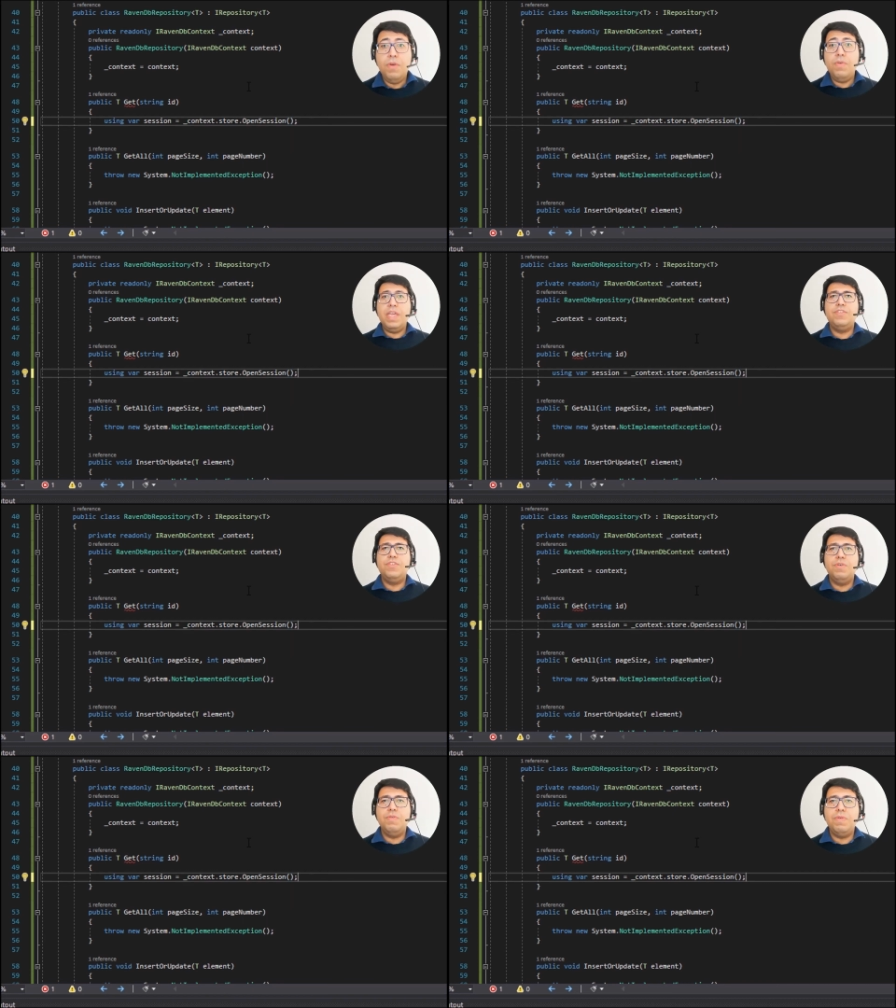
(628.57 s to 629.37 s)
Okay,
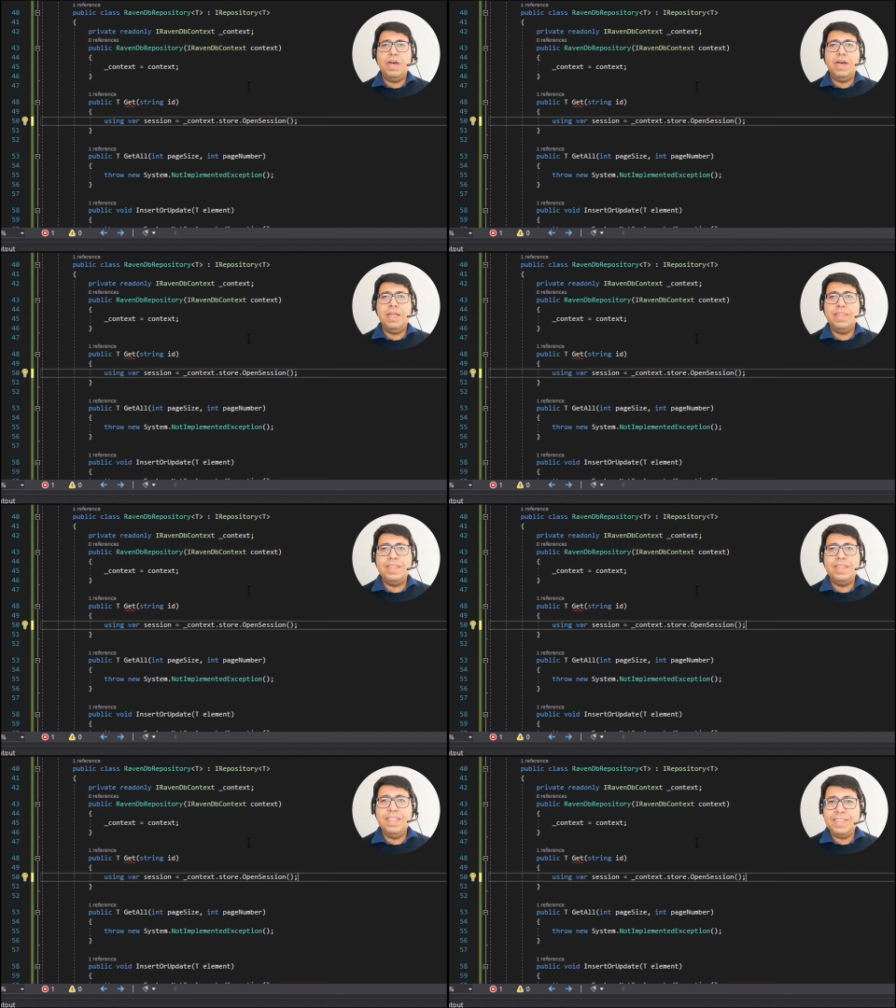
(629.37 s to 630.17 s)
so uh,
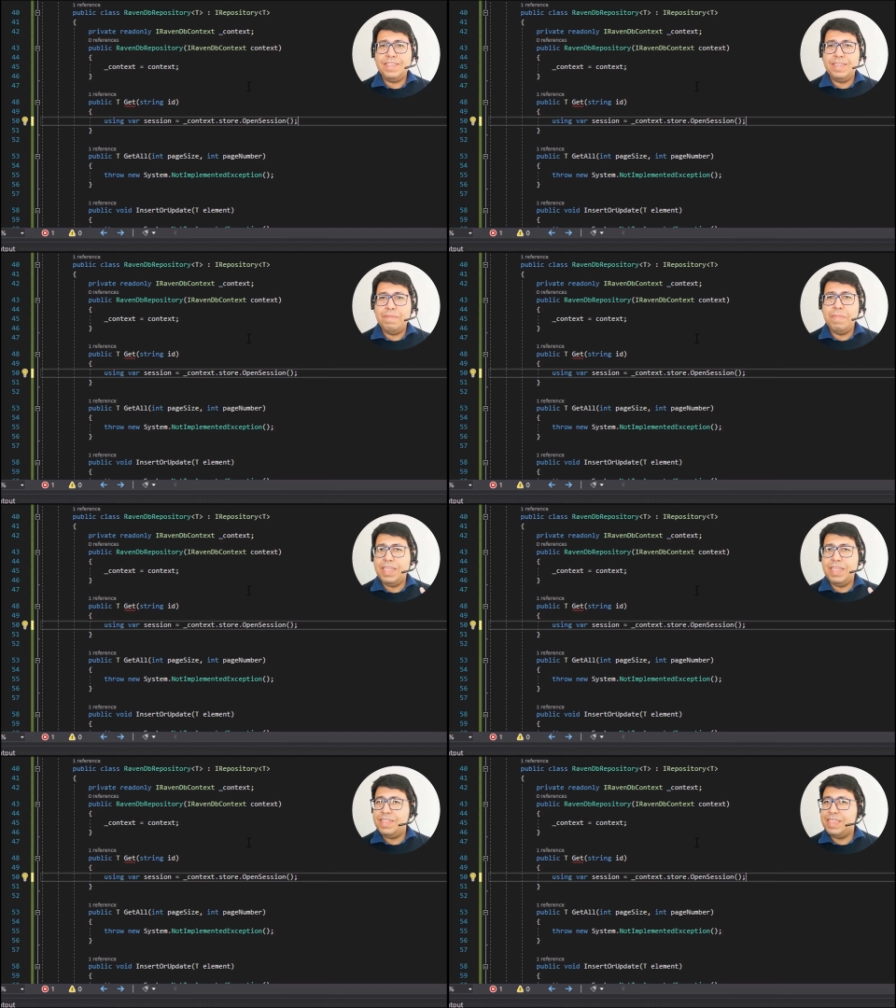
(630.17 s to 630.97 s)
this
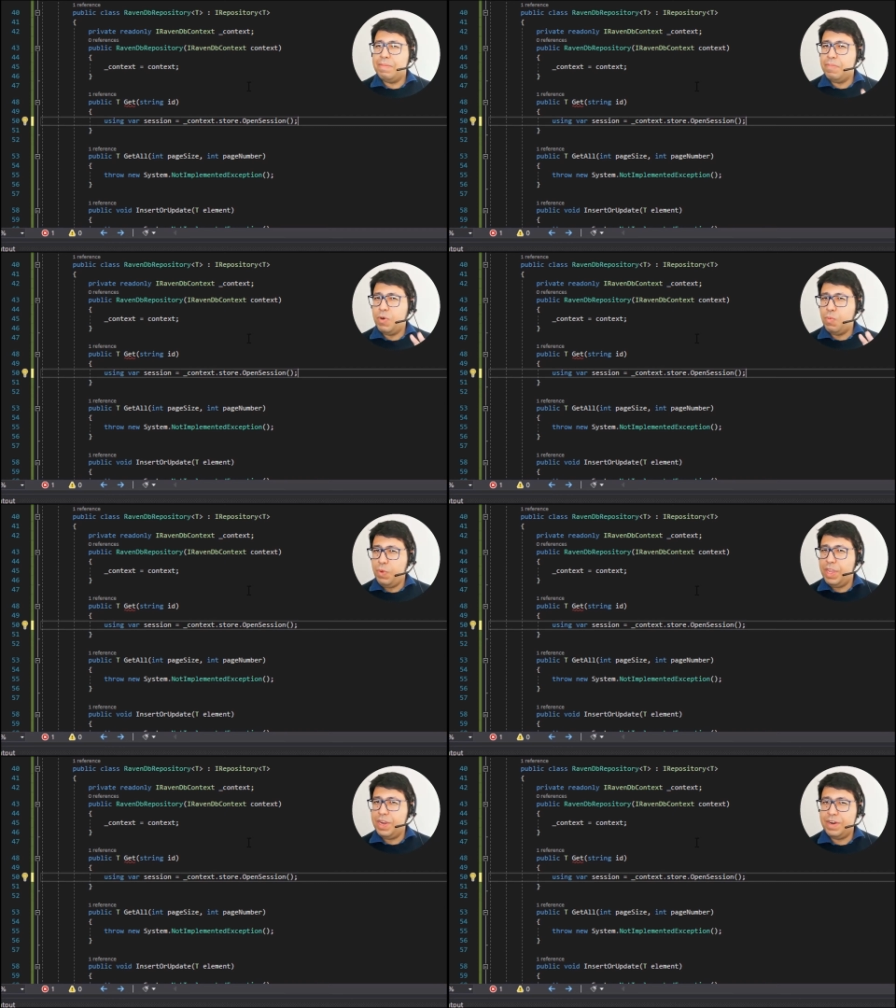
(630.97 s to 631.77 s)
may seem
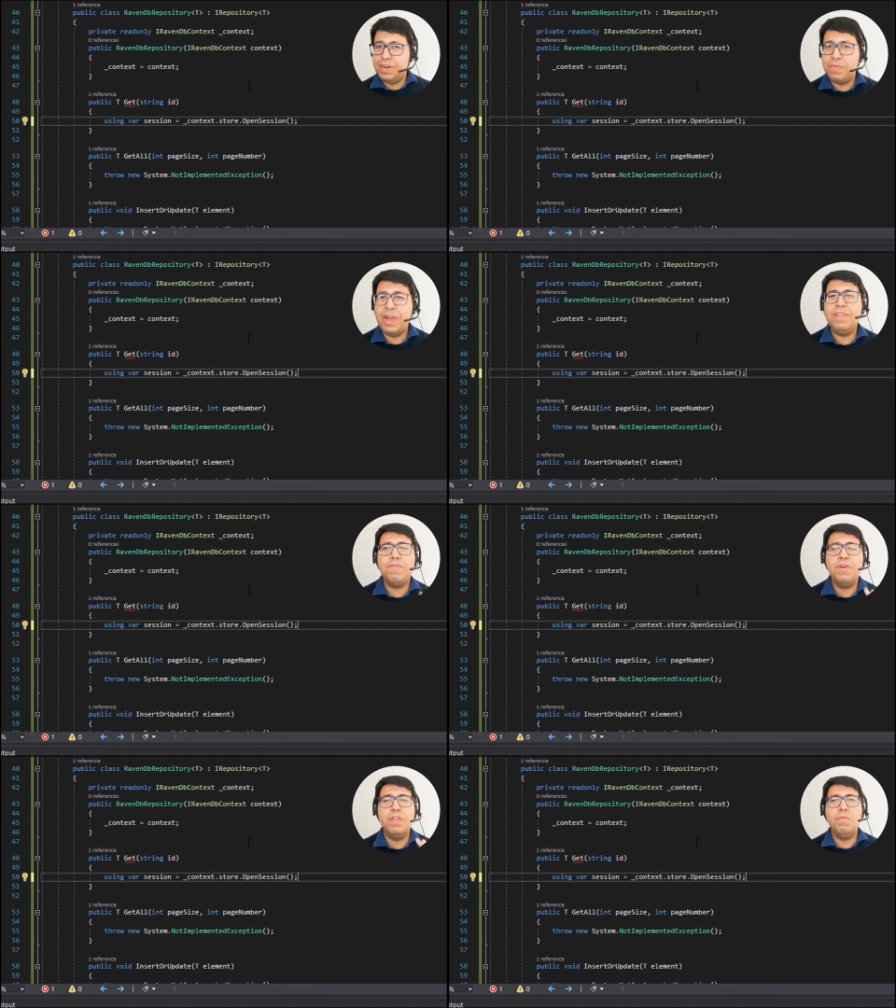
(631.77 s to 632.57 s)
weird, right,
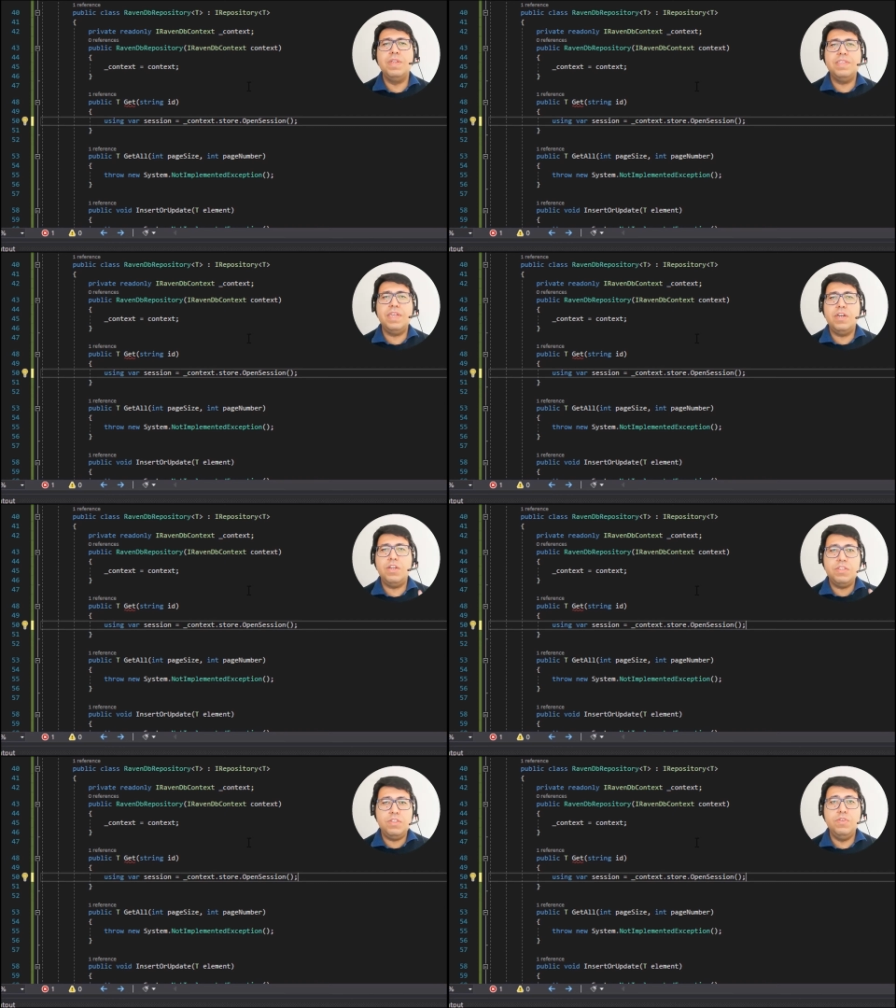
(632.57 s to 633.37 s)
for the ones that are
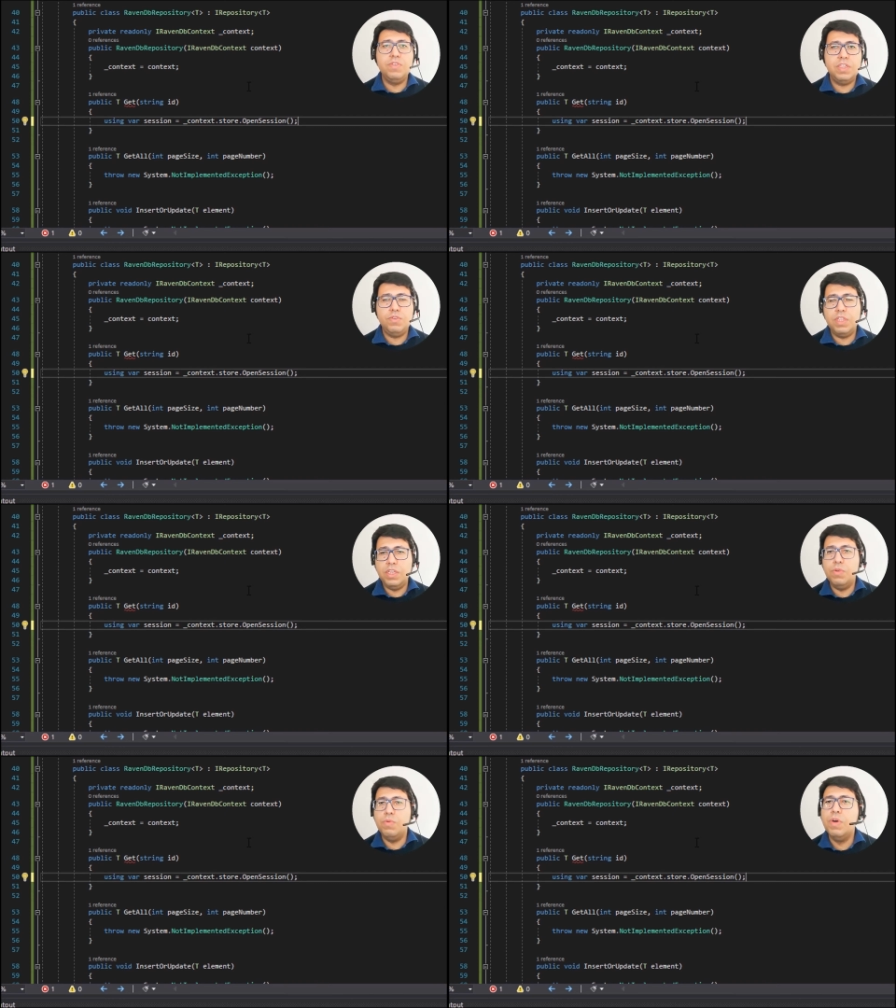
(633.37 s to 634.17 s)
not used to the
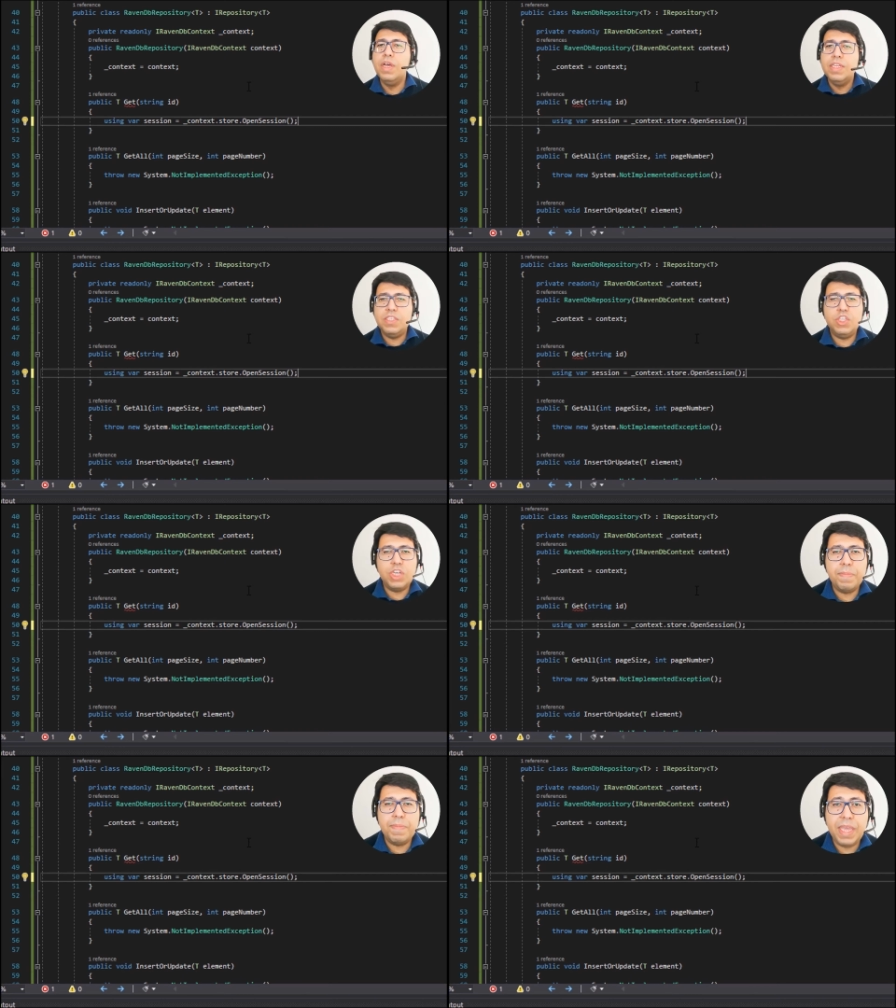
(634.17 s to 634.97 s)
new C
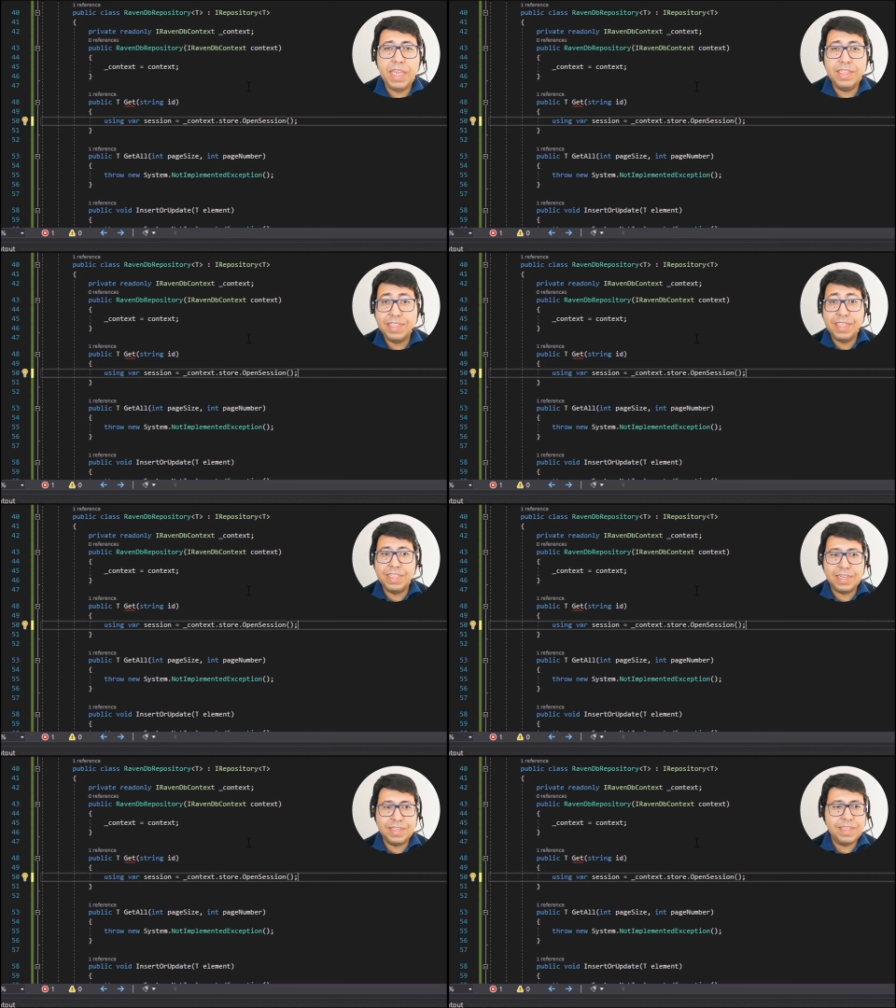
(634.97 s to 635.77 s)
Sharp 8
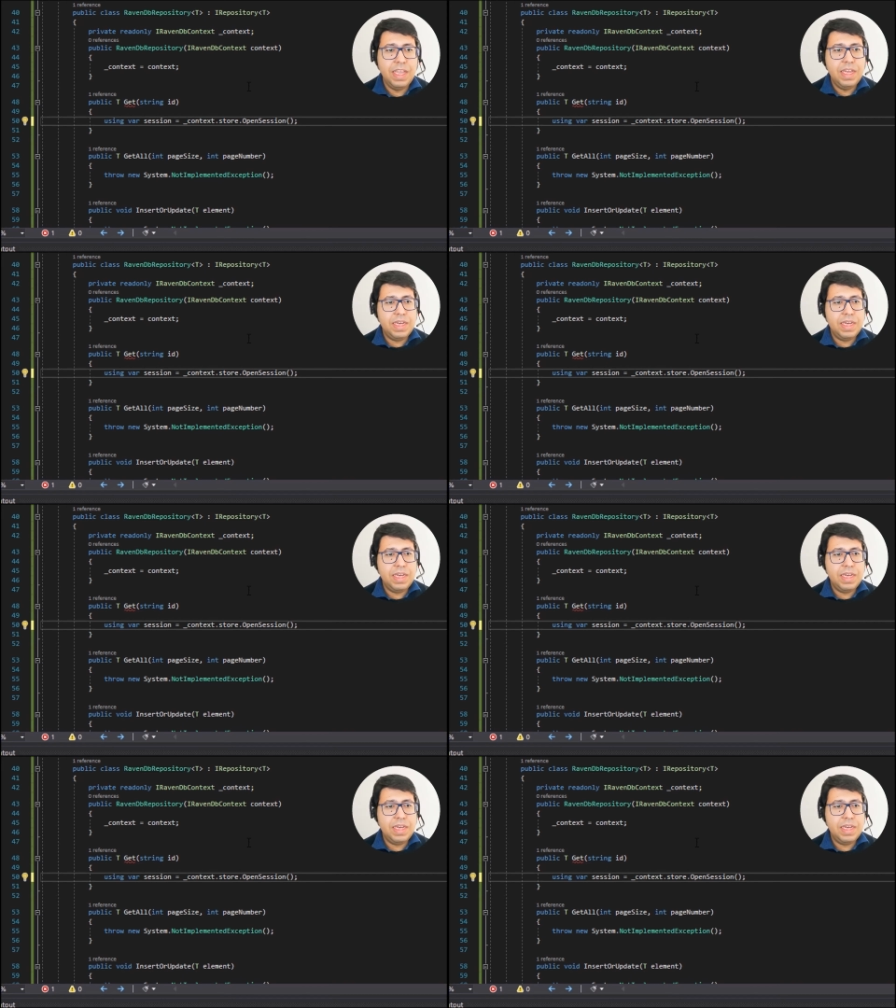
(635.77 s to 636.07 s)
syntax.